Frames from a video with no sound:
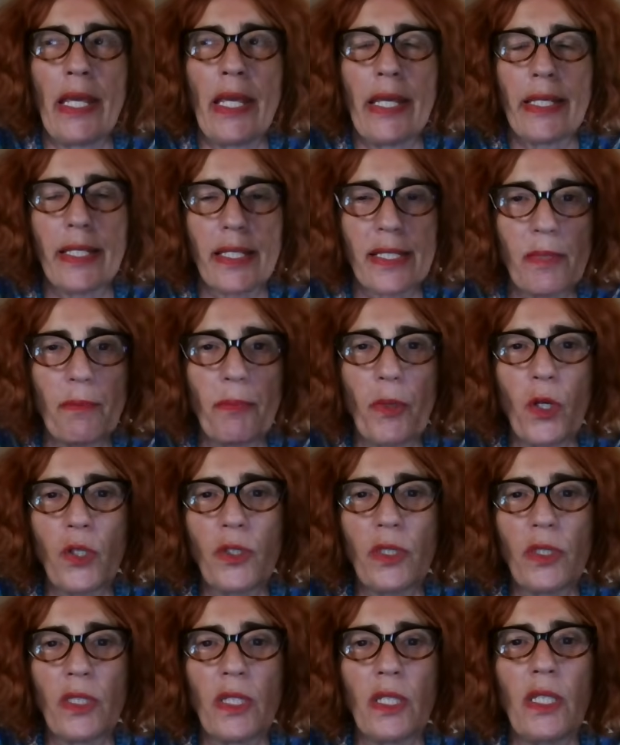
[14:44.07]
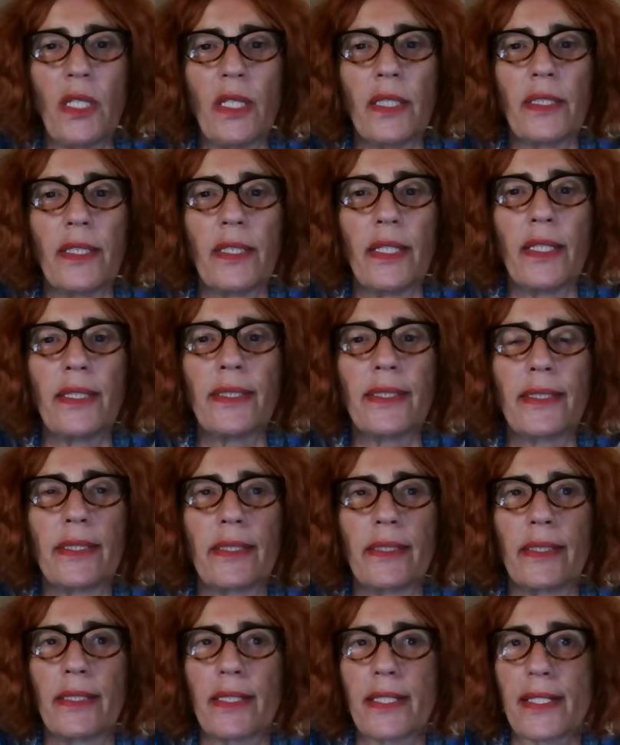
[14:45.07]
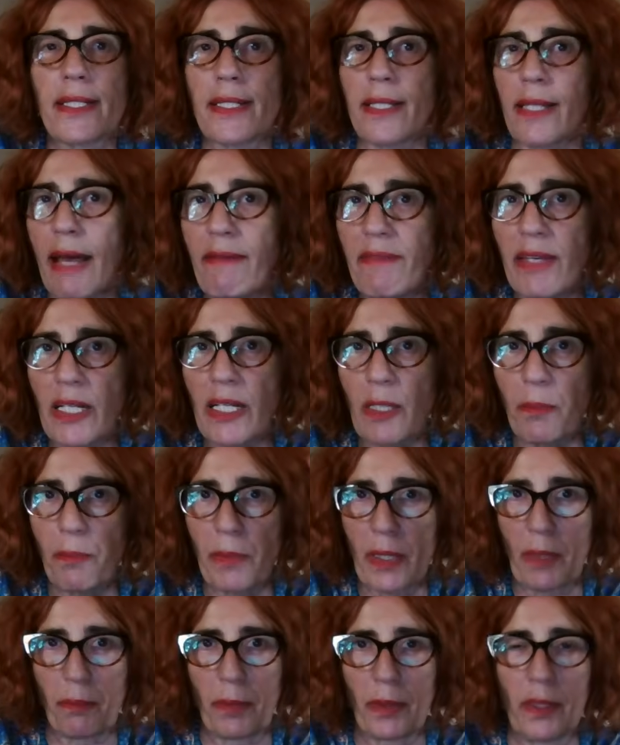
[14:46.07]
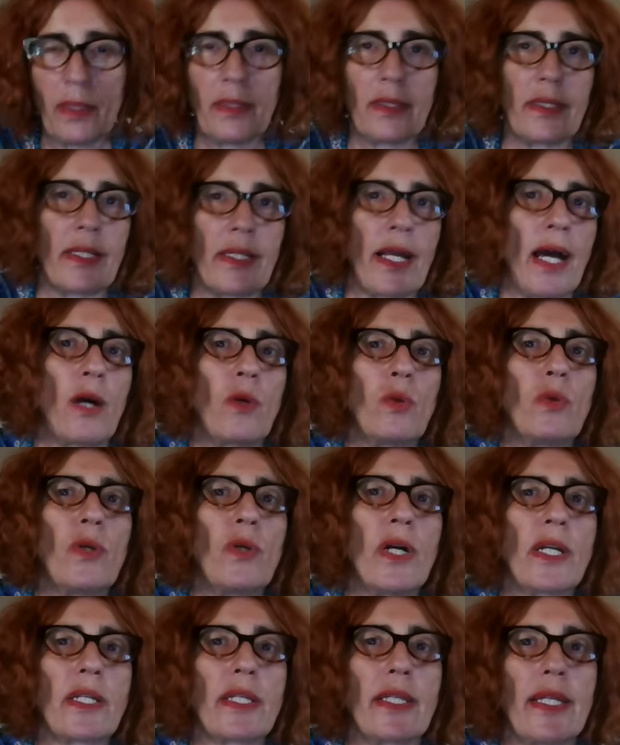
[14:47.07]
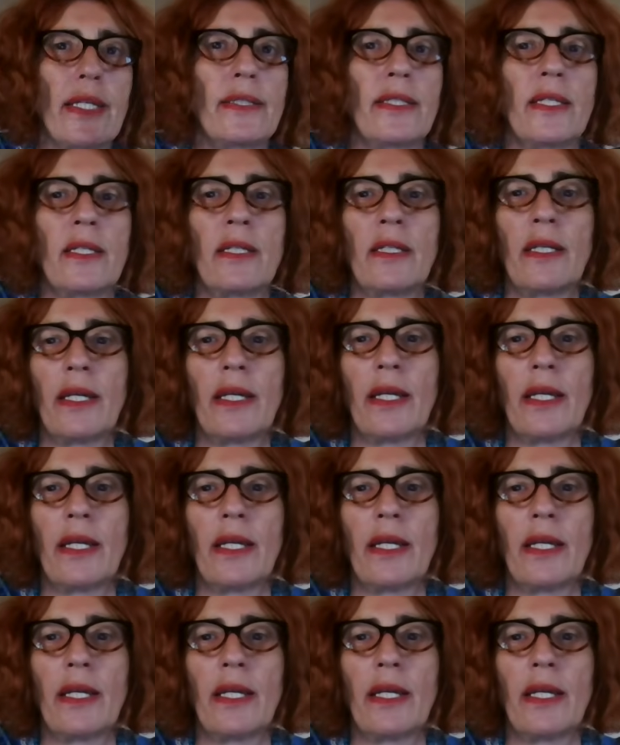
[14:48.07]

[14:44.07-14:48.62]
It's important here that the Slavic people now are getting